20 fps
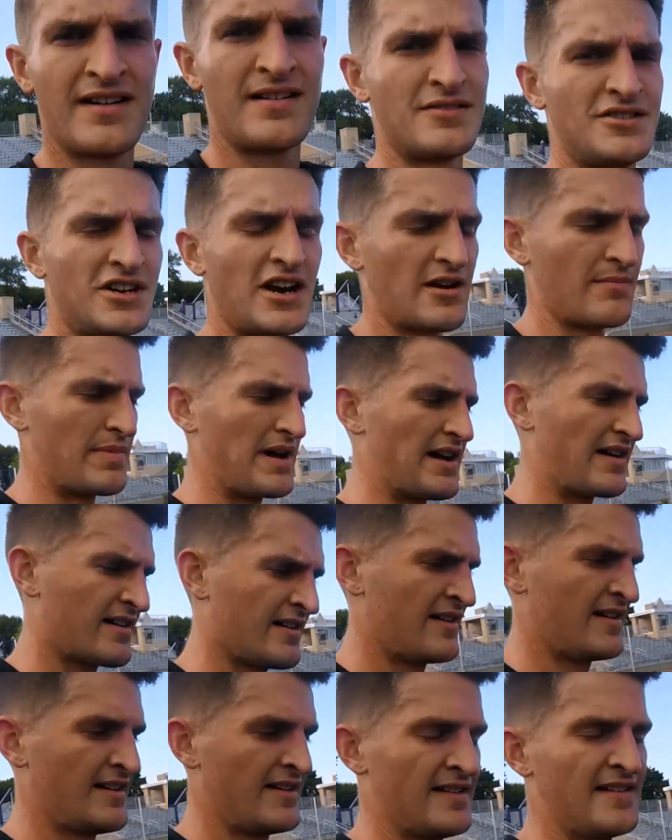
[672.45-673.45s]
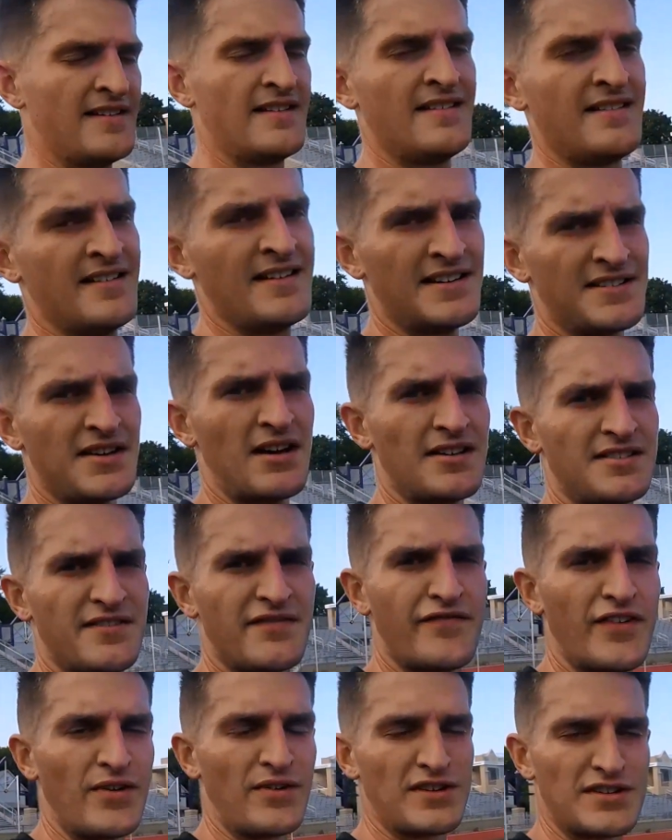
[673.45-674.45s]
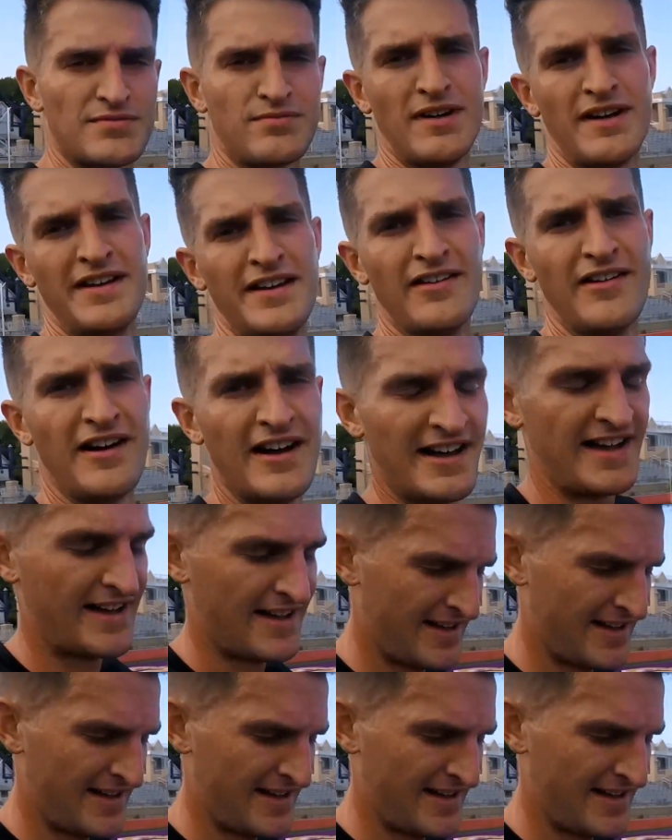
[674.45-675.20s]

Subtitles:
I'll check back. It's hard to focus when you're